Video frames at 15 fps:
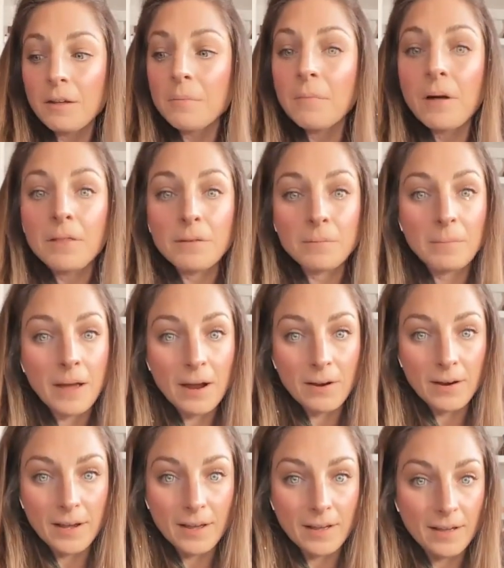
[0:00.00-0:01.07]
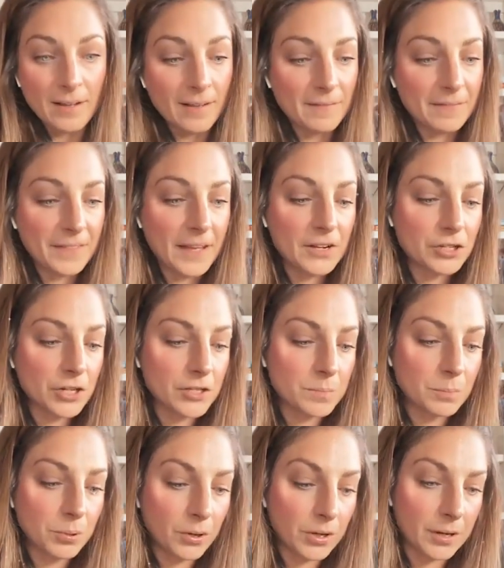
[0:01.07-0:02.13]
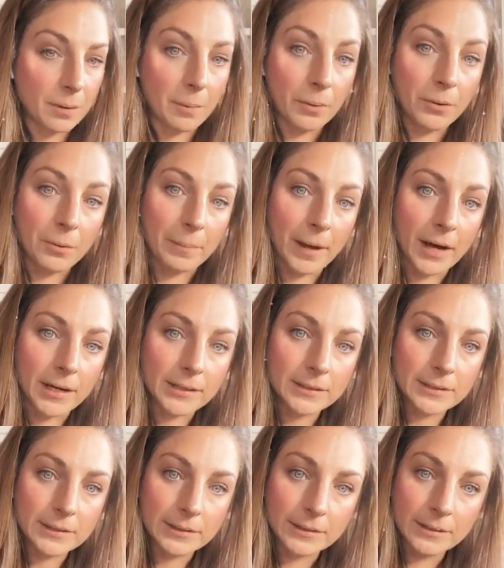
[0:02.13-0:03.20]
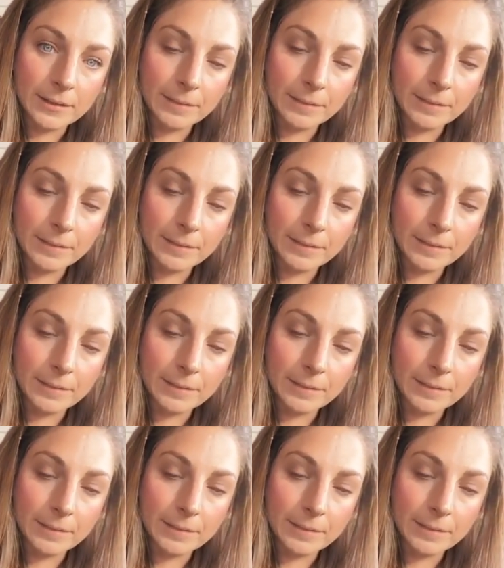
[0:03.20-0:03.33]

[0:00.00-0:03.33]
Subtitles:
Mother Mary, they just put in a little box.